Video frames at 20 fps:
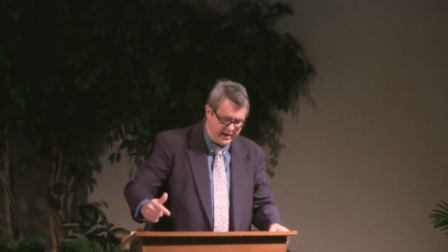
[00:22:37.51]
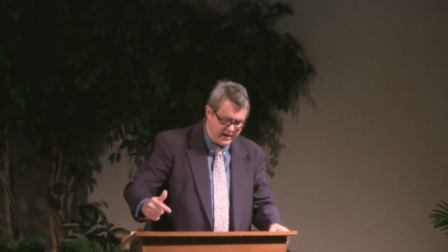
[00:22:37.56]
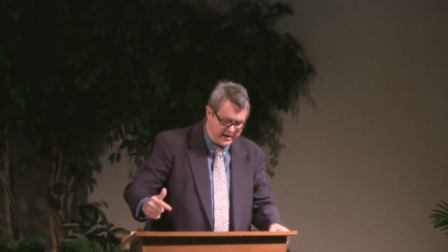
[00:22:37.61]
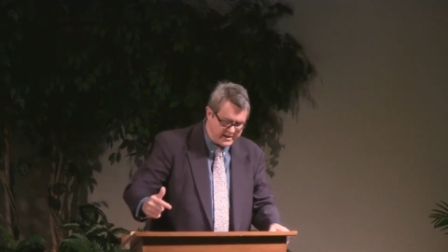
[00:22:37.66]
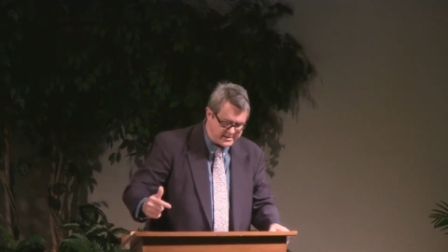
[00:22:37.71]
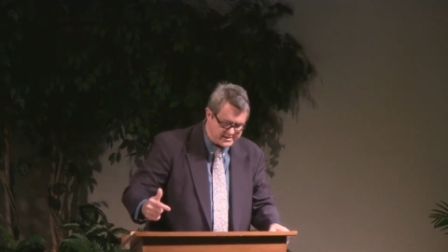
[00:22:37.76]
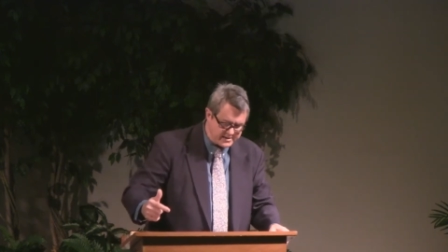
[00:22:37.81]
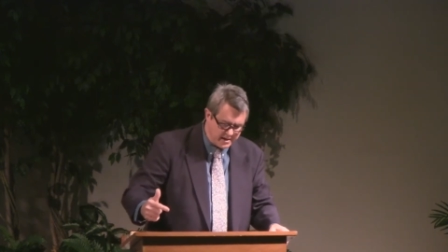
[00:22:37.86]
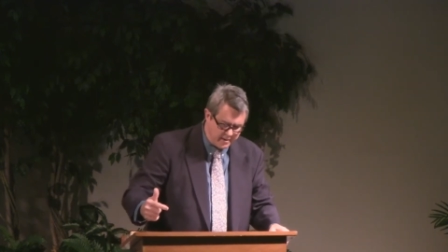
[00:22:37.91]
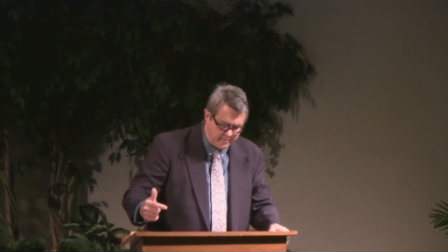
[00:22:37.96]
it
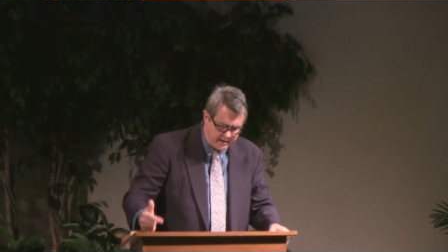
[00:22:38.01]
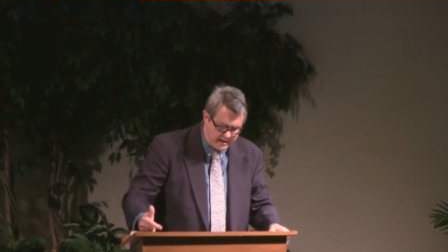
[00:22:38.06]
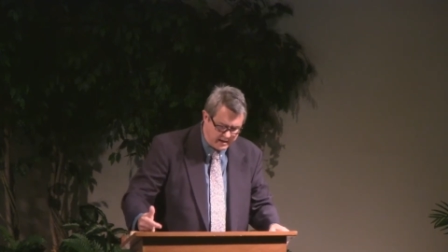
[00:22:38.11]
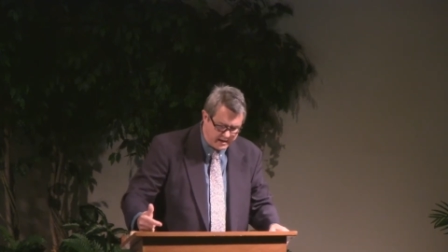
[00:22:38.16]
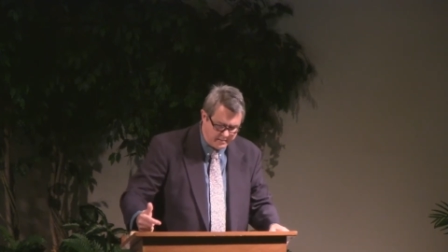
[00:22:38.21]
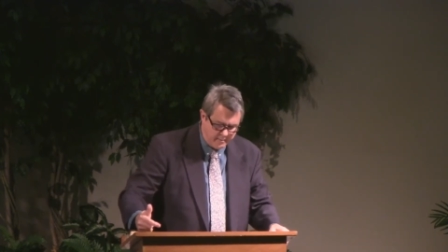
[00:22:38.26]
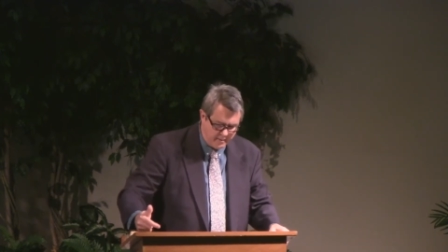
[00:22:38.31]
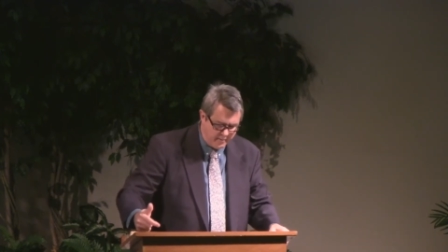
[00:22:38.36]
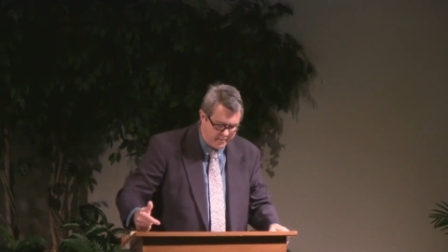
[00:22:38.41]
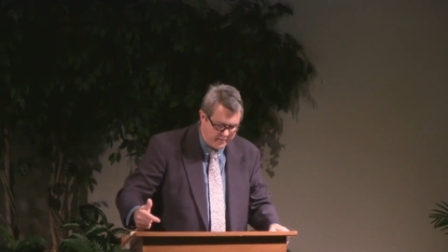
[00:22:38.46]
is
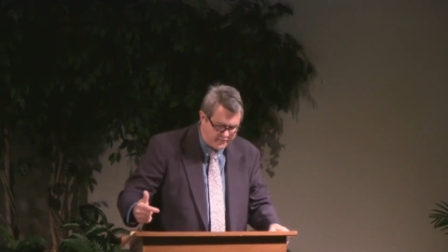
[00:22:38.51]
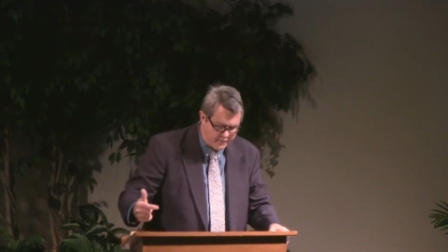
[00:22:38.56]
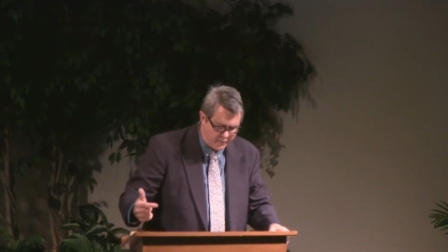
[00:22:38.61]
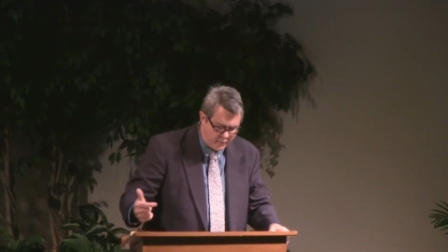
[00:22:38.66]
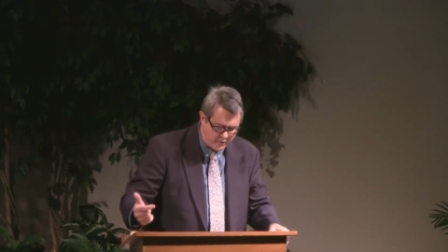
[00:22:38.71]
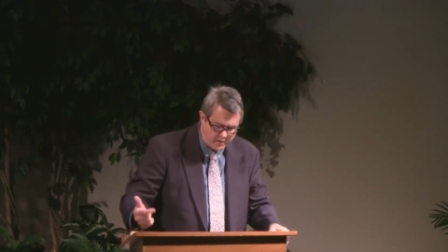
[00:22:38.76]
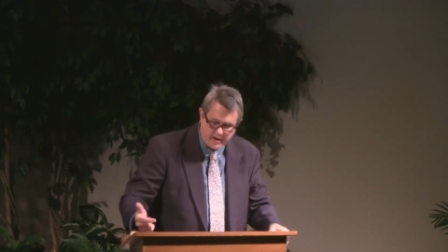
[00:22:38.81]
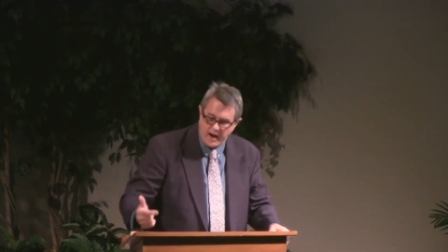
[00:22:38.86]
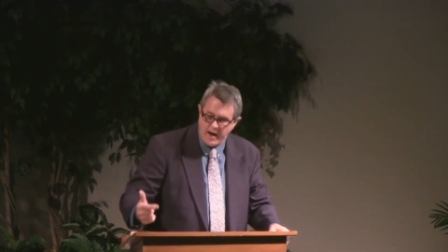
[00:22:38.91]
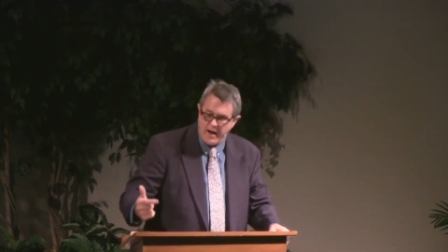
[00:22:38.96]
commendable
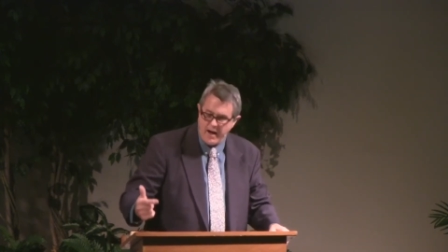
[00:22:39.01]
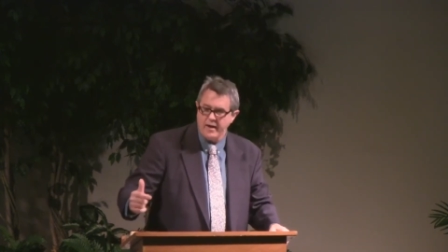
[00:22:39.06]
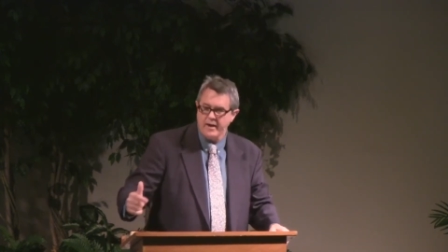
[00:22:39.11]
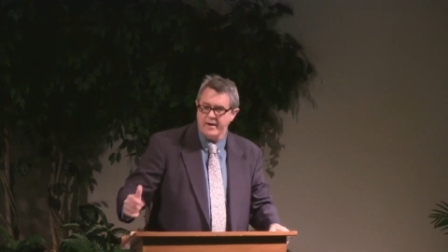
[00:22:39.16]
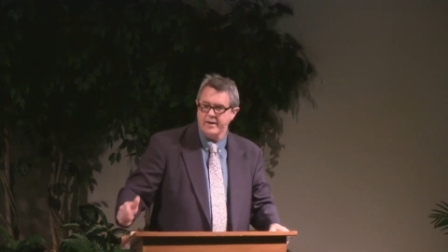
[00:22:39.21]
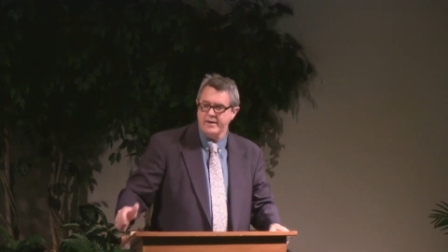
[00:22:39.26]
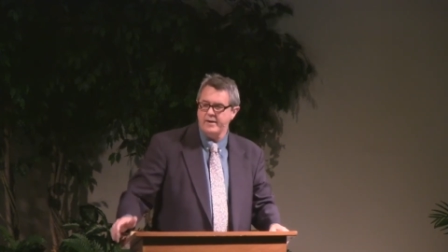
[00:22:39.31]
before God.